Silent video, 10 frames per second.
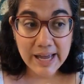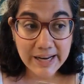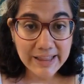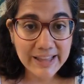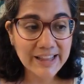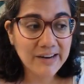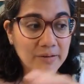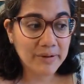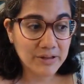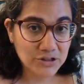anything that
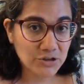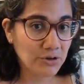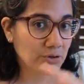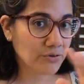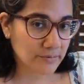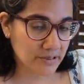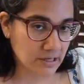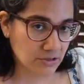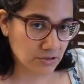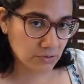I'm about to show you from
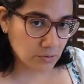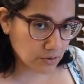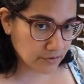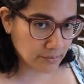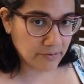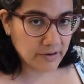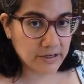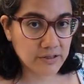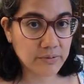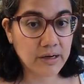Sajou or from Aubert
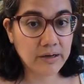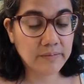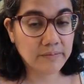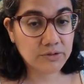à Soie,